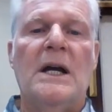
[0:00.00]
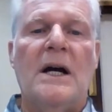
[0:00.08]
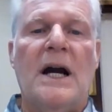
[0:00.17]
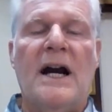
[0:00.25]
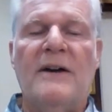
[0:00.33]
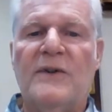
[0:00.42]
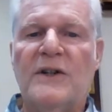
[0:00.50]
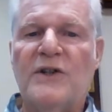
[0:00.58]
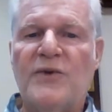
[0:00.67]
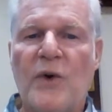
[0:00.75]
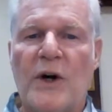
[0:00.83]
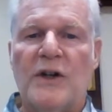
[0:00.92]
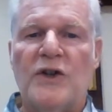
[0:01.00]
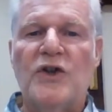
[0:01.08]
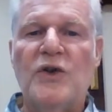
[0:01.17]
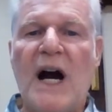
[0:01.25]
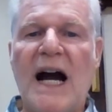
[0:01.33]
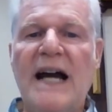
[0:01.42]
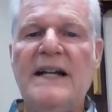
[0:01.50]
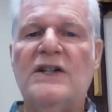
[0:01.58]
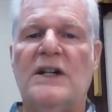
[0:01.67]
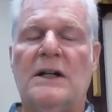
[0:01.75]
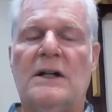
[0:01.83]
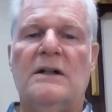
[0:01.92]
All right, verse 4. To
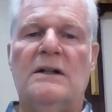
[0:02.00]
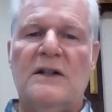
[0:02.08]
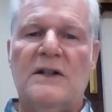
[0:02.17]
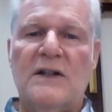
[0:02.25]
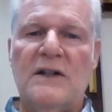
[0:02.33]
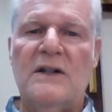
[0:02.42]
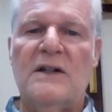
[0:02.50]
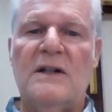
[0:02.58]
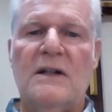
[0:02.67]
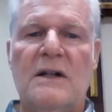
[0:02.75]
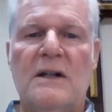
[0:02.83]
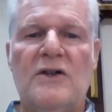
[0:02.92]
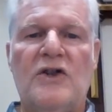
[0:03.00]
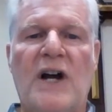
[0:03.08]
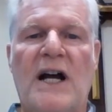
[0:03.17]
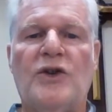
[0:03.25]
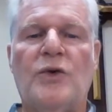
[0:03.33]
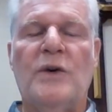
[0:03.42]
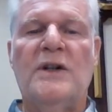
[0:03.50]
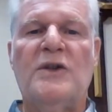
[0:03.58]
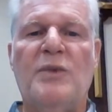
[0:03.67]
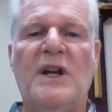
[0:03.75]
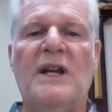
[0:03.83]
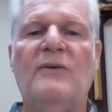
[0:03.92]
Isaac, this is Joshua
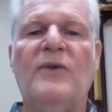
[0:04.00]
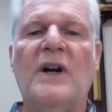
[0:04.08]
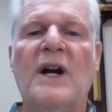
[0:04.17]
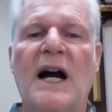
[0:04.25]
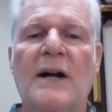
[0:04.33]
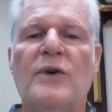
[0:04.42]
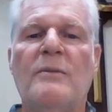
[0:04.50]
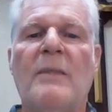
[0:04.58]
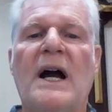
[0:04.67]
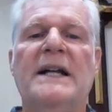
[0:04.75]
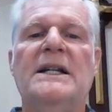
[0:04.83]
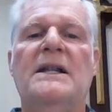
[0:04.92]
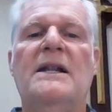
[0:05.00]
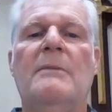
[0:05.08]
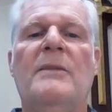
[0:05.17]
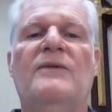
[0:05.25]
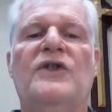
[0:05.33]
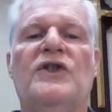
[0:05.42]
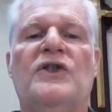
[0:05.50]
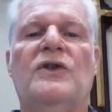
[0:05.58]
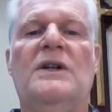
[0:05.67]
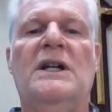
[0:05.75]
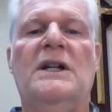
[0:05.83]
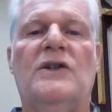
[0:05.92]
speaking for God, reminding them of this
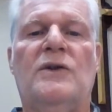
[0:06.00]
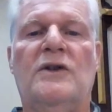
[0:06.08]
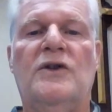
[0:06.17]
good history.